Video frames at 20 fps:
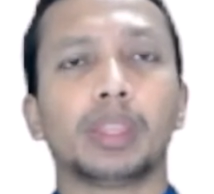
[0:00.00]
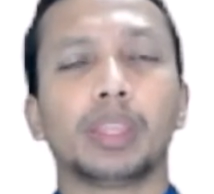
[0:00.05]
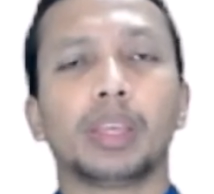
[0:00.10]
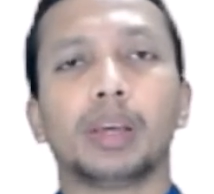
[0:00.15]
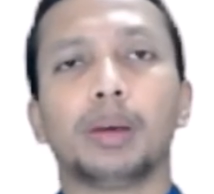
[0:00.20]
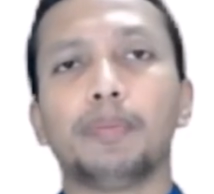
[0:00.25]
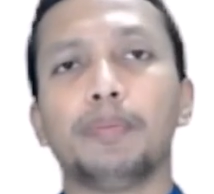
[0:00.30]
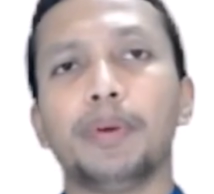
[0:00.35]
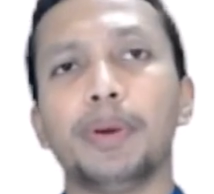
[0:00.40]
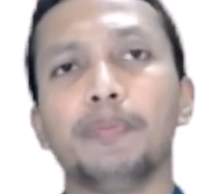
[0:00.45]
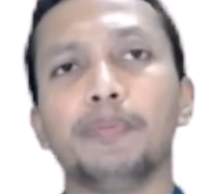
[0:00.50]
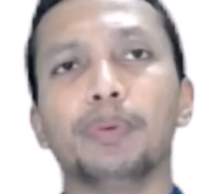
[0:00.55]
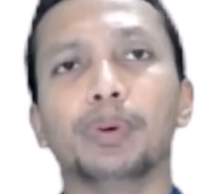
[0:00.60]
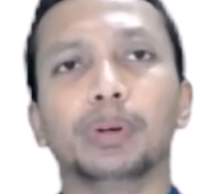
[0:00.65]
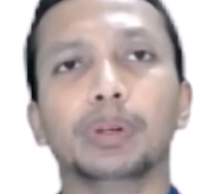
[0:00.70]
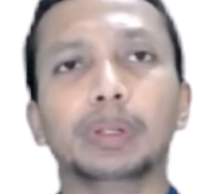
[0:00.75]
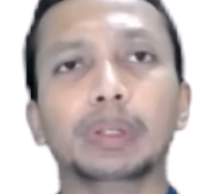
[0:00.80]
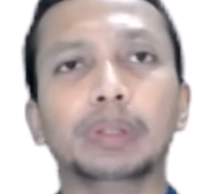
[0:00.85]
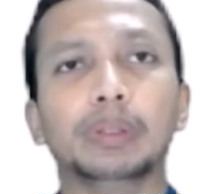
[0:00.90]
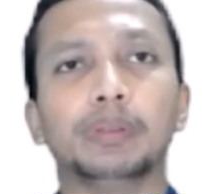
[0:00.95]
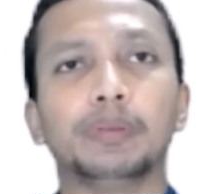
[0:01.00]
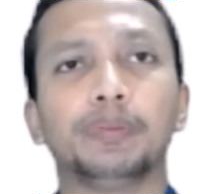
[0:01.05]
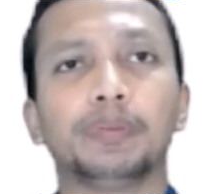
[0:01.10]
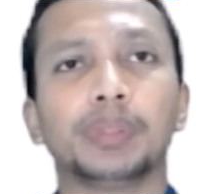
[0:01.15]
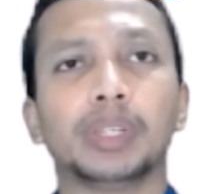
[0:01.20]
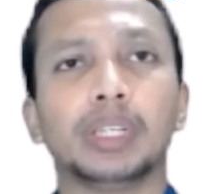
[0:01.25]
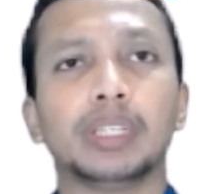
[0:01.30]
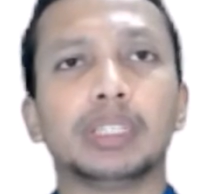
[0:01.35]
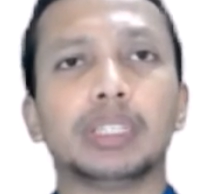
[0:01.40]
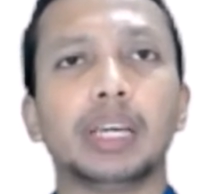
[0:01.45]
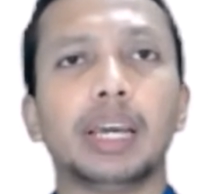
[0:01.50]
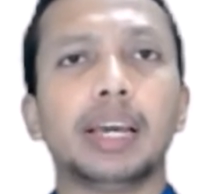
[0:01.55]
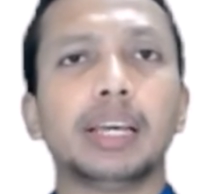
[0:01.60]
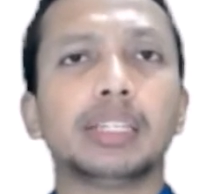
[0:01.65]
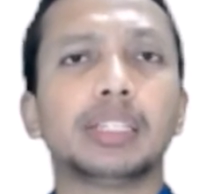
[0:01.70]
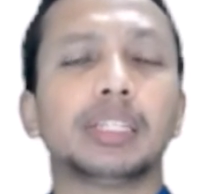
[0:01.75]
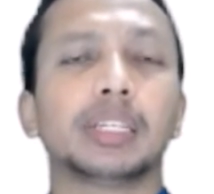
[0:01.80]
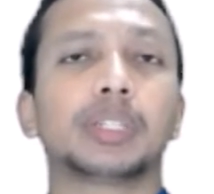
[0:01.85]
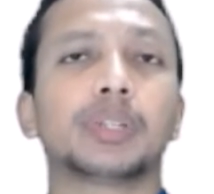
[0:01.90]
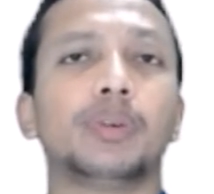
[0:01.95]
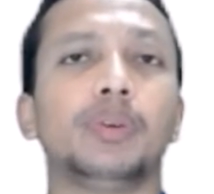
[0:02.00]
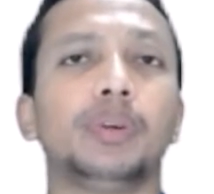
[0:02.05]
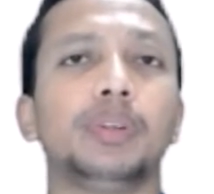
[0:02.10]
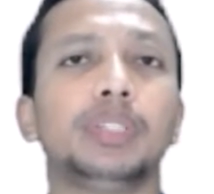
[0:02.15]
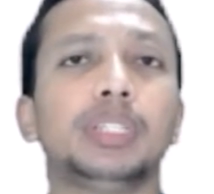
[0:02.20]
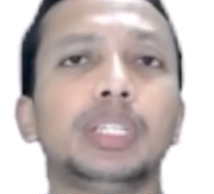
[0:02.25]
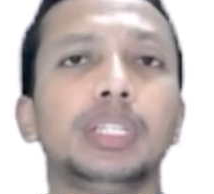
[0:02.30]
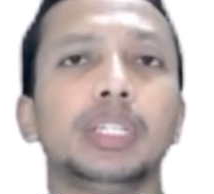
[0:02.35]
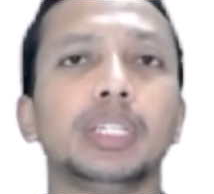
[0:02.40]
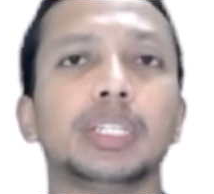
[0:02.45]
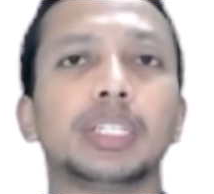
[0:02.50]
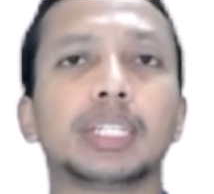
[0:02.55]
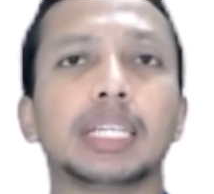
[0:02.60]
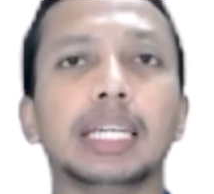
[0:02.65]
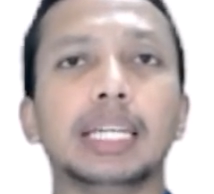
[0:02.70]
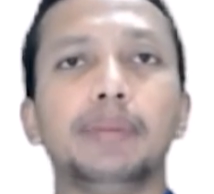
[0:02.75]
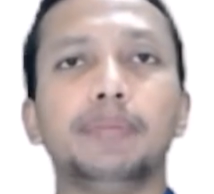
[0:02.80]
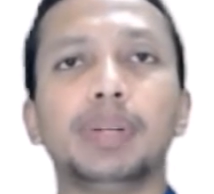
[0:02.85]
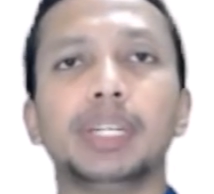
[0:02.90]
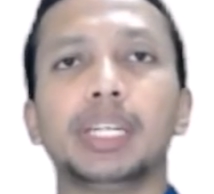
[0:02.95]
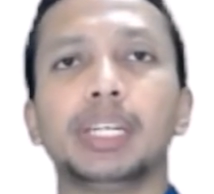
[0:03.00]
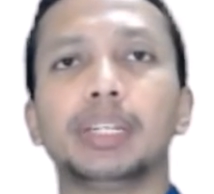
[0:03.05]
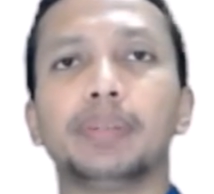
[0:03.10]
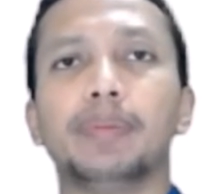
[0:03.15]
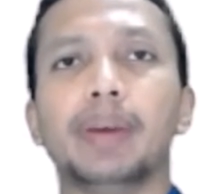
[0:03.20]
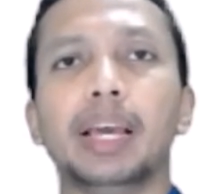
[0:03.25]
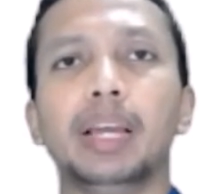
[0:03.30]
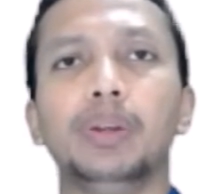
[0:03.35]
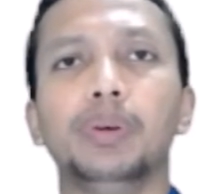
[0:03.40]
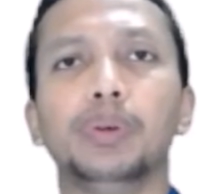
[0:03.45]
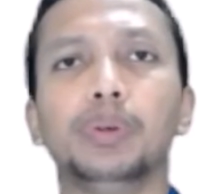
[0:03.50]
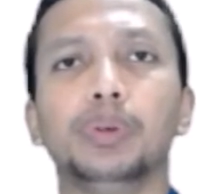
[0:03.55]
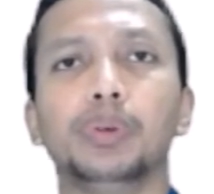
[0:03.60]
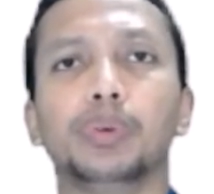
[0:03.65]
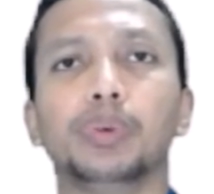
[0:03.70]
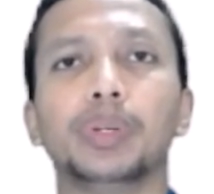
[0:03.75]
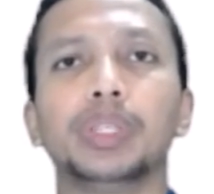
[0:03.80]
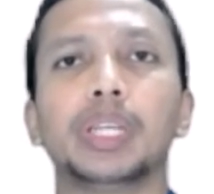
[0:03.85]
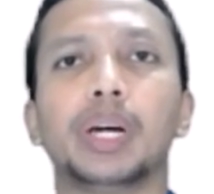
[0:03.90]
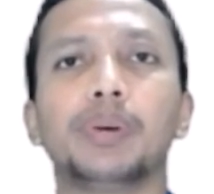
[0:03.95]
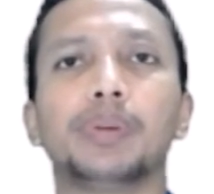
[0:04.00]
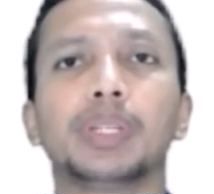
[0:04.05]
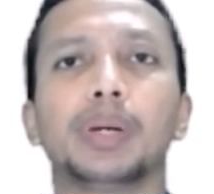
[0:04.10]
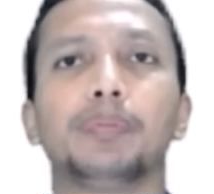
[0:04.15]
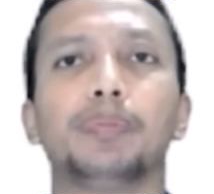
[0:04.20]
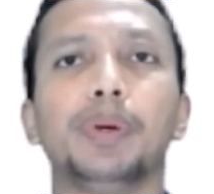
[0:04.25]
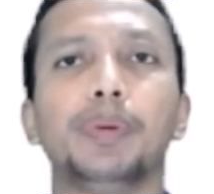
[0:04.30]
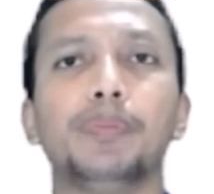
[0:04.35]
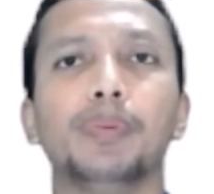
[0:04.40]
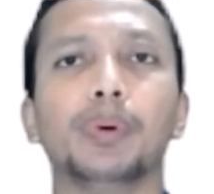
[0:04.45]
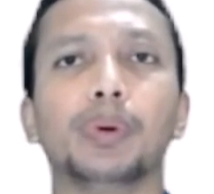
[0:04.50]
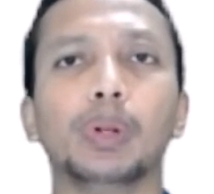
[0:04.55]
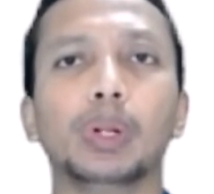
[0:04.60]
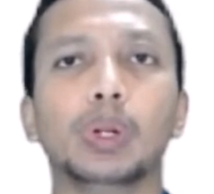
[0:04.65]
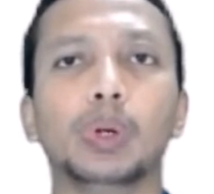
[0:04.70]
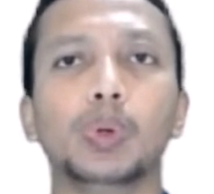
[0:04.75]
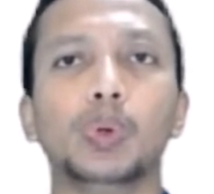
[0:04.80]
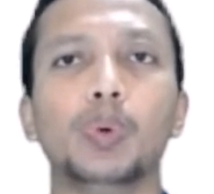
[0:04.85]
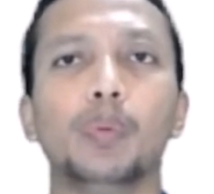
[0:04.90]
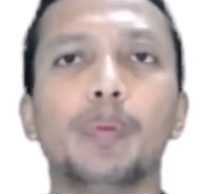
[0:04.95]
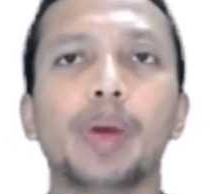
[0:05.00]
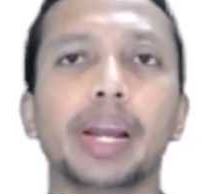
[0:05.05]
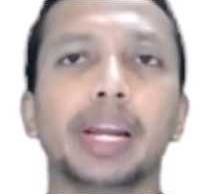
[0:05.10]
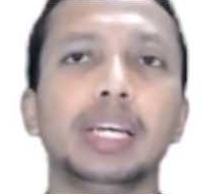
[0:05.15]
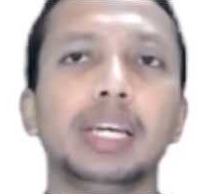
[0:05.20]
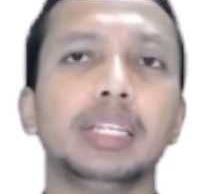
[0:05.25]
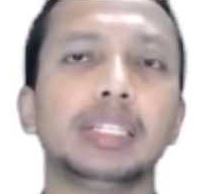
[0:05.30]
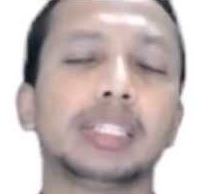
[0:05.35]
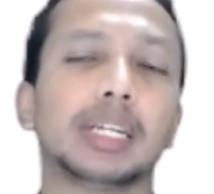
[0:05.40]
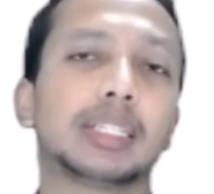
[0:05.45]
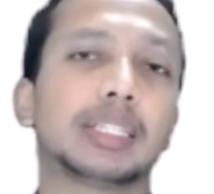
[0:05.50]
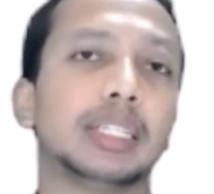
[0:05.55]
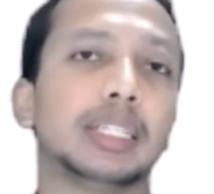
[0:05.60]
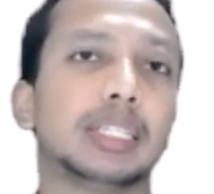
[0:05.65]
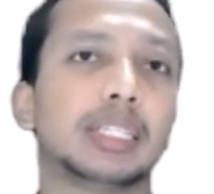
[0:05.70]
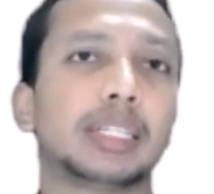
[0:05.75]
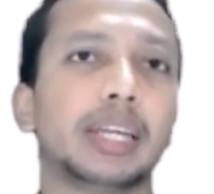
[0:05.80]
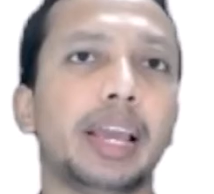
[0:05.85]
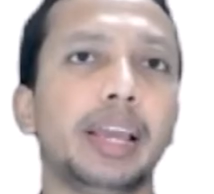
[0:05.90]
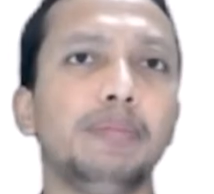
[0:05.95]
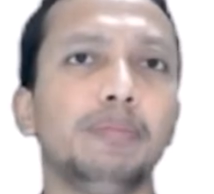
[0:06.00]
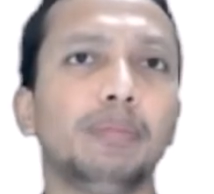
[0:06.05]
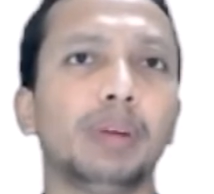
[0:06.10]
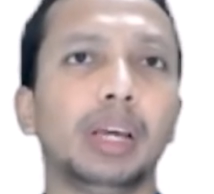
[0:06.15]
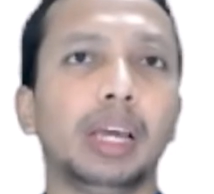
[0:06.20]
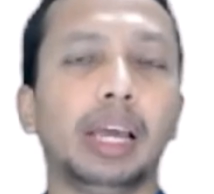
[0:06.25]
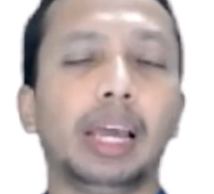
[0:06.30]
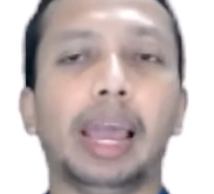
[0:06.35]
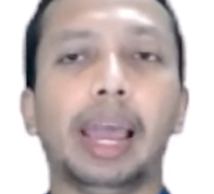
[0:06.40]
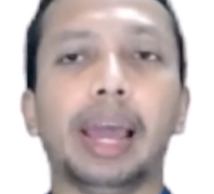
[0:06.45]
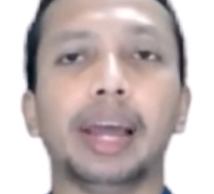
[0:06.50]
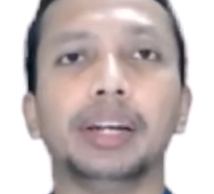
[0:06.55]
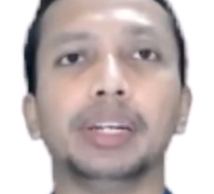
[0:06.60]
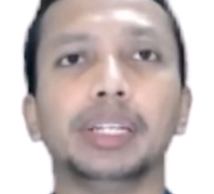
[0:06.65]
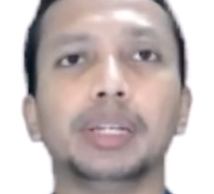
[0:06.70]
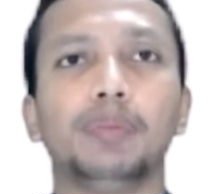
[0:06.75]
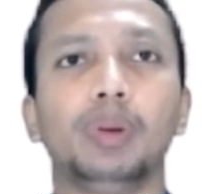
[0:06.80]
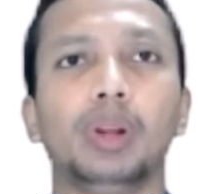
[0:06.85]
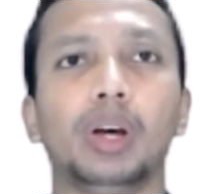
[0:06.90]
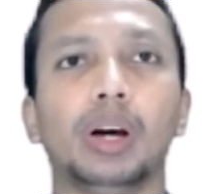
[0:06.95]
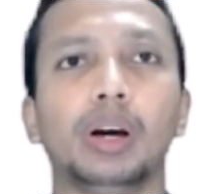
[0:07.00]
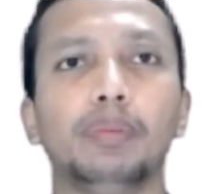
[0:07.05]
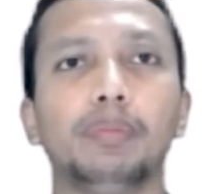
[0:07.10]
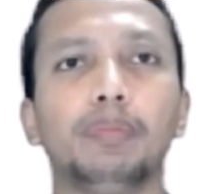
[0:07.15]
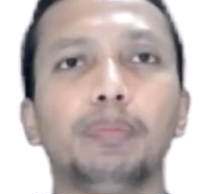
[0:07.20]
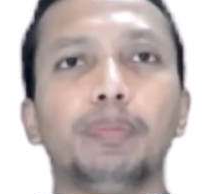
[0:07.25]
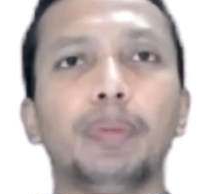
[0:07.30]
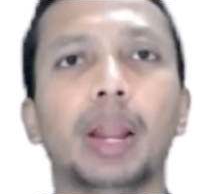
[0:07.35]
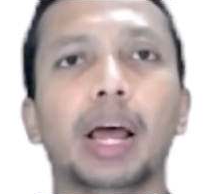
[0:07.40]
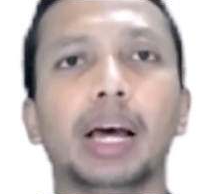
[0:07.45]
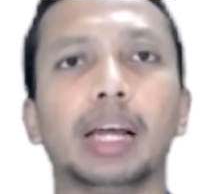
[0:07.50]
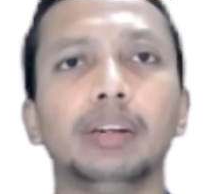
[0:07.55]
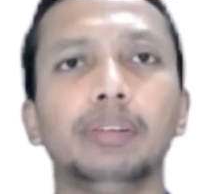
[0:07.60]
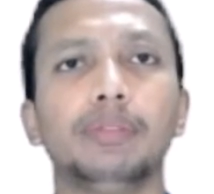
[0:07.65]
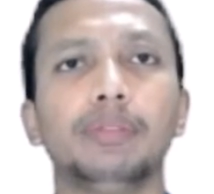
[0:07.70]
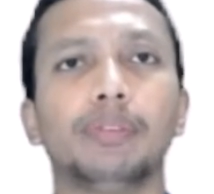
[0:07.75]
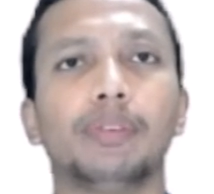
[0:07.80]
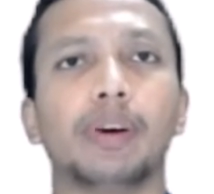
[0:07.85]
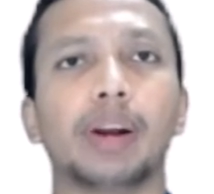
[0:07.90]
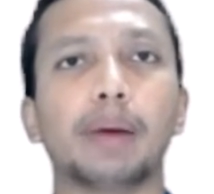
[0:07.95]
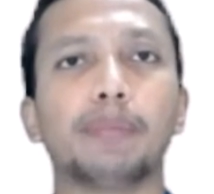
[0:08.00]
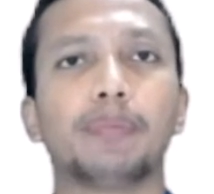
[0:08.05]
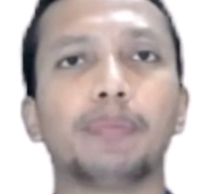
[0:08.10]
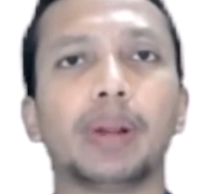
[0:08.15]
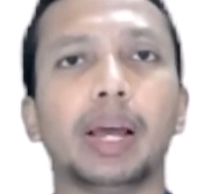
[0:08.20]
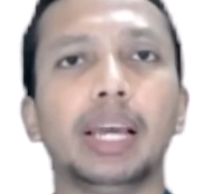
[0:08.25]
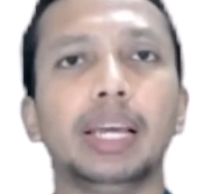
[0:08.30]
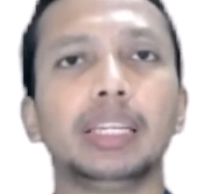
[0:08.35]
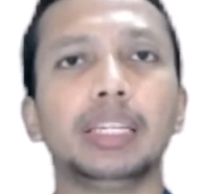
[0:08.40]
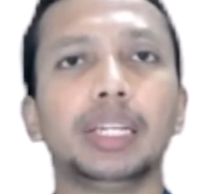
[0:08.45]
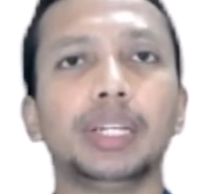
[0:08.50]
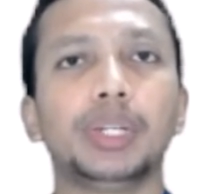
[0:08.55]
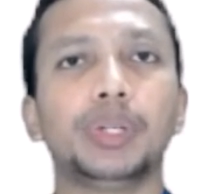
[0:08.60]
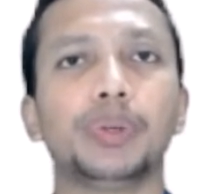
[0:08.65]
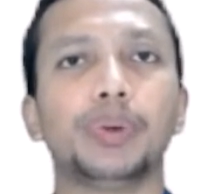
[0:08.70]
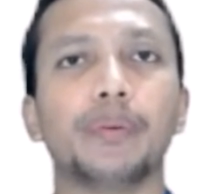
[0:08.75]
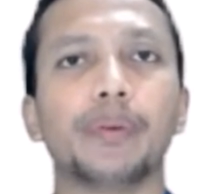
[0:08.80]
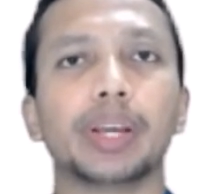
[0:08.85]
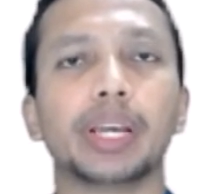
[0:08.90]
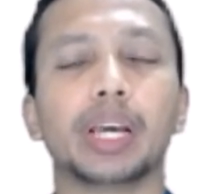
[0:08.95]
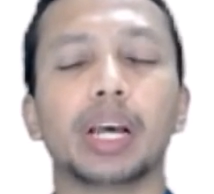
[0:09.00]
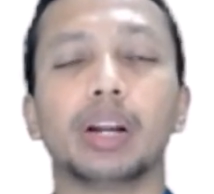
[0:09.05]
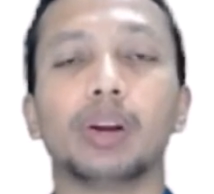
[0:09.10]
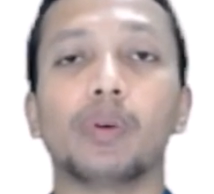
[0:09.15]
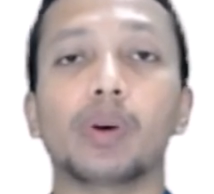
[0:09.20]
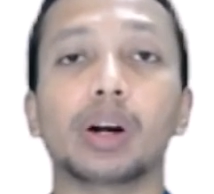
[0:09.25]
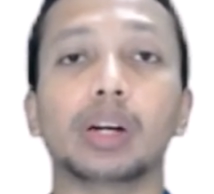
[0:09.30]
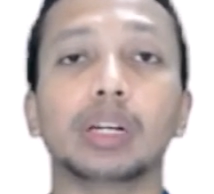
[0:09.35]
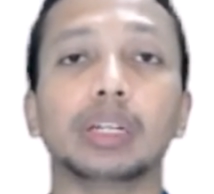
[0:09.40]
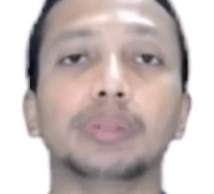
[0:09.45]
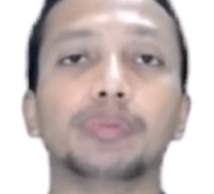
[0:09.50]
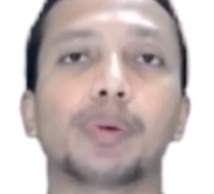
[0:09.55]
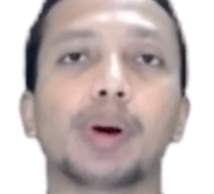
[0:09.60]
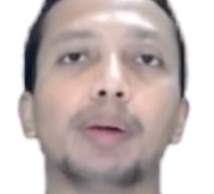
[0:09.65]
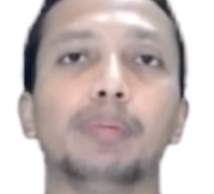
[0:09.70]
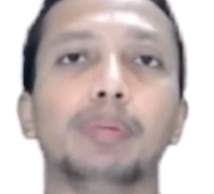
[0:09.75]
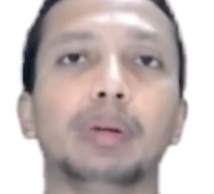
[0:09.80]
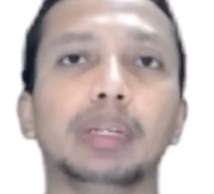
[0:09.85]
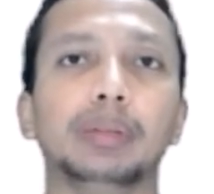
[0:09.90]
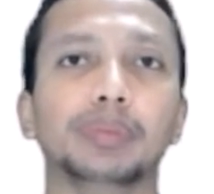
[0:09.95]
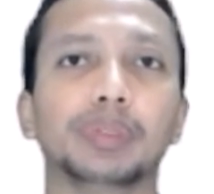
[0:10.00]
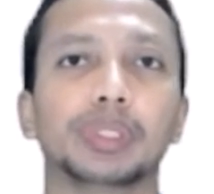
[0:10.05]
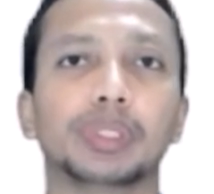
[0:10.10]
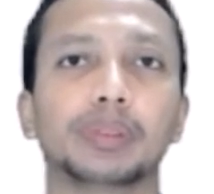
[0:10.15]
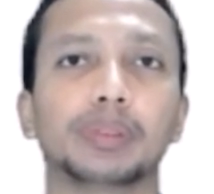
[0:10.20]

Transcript: People. GIS technology is limited value without the people who manage the system and develop plan for applying it to real-world problems.